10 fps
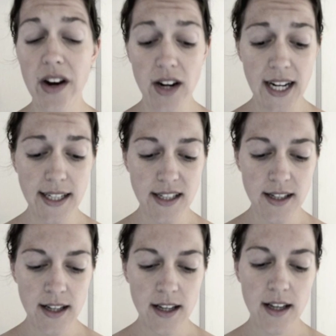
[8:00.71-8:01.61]
Fahrenheit,
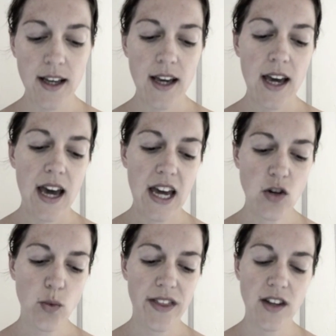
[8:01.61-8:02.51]
and
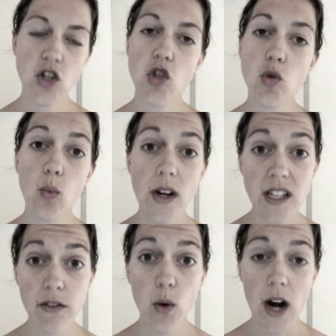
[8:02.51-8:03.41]
within
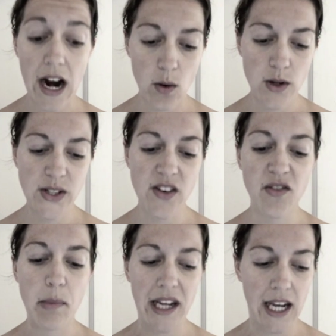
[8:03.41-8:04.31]
24 hours of
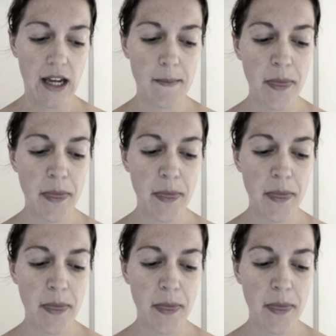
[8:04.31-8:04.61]
picking.